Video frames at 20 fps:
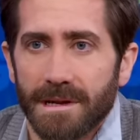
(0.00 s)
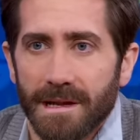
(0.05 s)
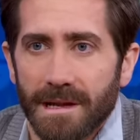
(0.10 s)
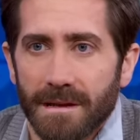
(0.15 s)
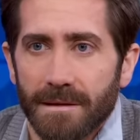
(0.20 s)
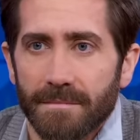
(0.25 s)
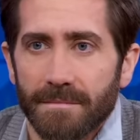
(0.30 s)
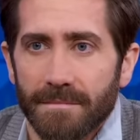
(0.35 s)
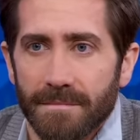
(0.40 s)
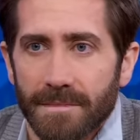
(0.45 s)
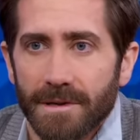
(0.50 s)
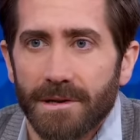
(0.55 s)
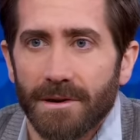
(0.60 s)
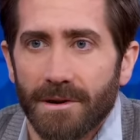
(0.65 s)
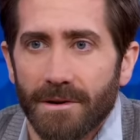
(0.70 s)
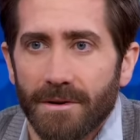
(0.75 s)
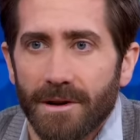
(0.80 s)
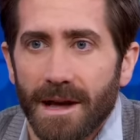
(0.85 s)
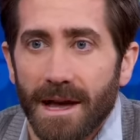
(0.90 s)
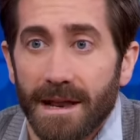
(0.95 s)
to him, you
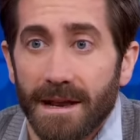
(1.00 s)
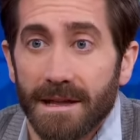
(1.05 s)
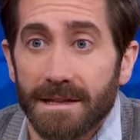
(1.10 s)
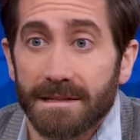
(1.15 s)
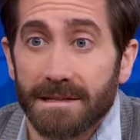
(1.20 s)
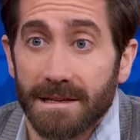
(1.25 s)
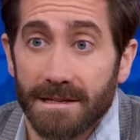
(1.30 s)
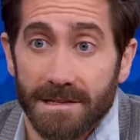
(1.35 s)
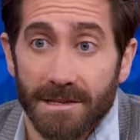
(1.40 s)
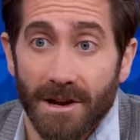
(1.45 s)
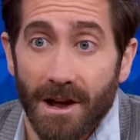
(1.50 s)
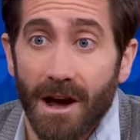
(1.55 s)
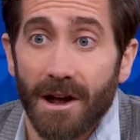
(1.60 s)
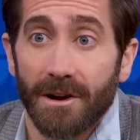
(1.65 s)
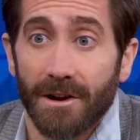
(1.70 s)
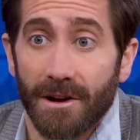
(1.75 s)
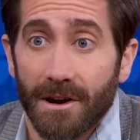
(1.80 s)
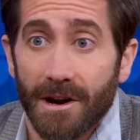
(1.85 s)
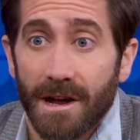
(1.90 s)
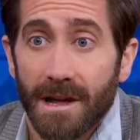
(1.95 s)
know. And it's it's an
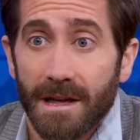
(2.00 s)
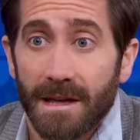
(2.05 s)
honor.